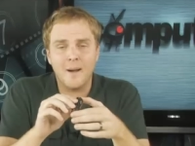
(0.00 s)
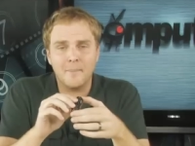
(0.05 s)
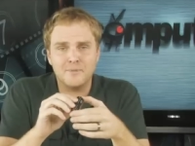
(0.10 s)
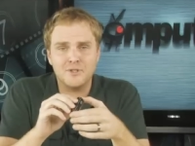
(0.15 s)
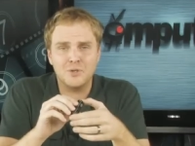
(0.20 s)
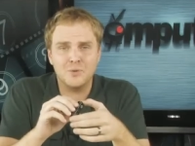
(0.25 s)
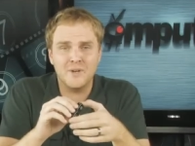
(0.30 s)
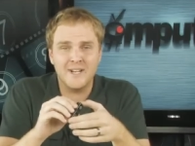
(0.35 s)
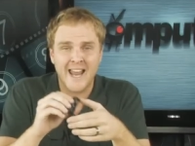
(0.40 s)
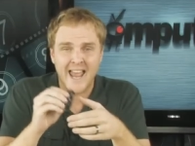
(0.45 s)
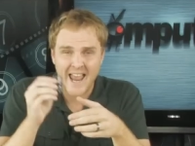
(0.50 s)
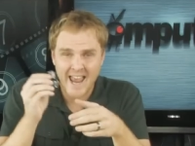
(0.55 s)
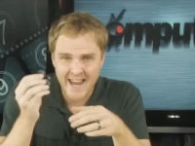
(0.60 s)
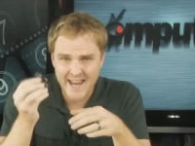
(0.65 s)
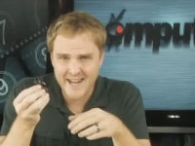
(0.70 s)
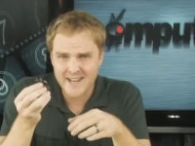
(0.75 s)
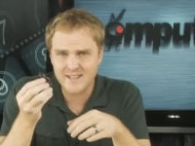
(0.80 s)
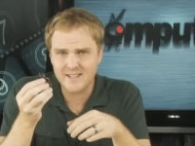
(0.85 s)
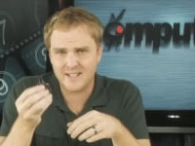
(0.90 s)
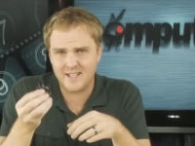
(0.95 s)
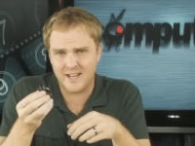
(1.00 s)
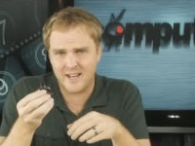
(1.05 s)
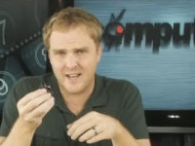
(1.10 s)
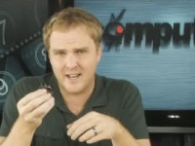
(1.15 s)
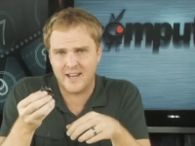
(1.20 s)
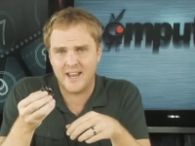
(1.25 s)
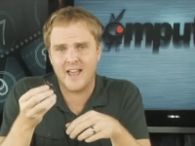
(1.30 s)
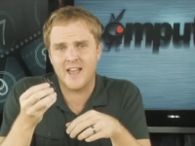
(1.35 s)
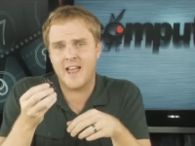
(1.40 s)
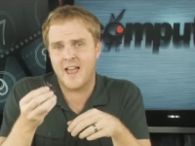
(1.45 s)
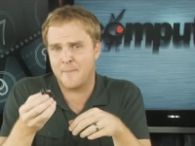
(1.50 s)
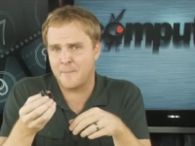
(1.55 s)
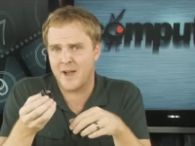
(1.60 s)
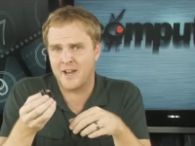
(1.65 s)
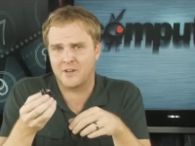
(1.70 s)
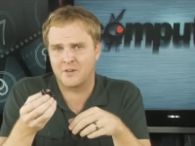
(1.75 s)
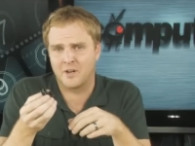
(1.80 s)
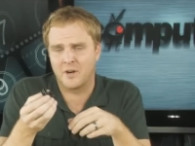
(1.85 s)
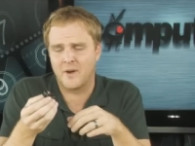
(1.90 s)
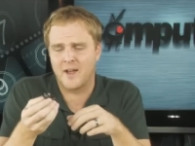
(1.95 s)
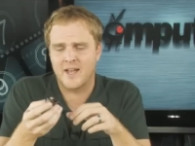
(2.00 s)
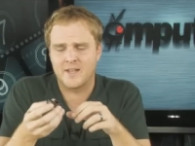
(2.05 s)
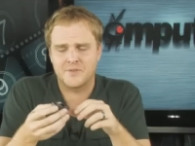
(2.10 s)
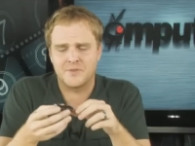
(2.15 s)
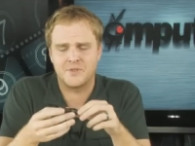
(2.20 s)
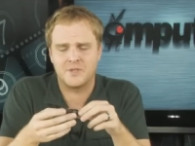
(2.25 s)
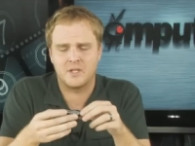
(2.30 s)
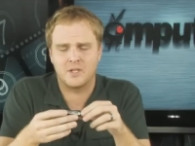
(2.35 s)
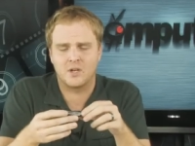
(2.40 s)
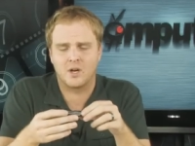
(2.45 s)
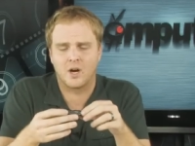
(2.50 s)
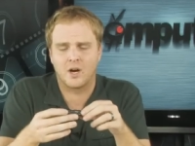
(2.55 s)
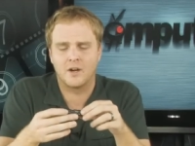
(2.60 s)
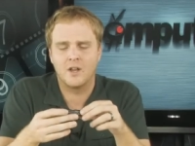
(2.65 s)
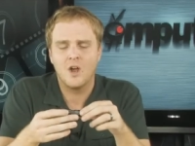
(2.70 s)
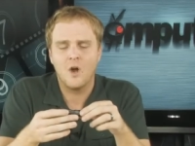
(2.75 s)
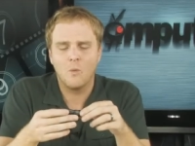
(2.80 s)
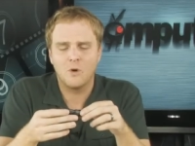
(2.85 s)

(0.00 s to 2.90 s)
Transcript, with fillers: up to an 8 gig micro SD card